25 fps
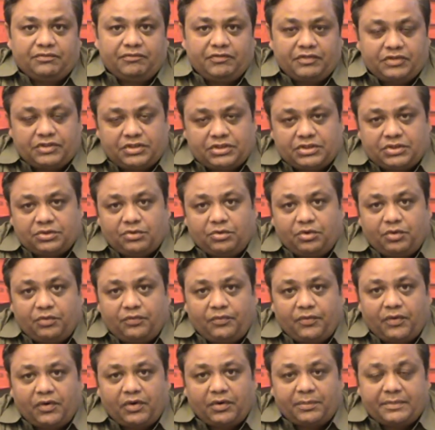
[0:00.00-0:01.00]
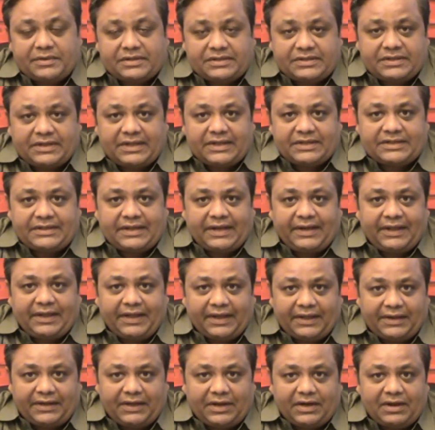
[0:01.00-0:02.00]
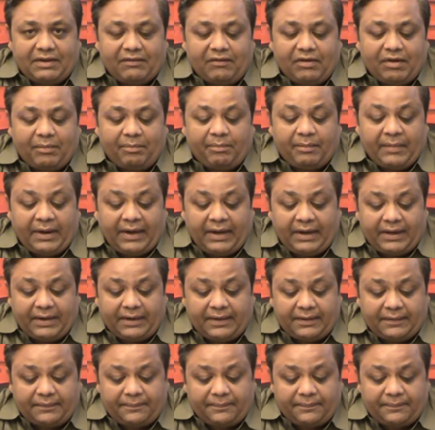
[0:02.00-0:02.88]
which is good for business and career development.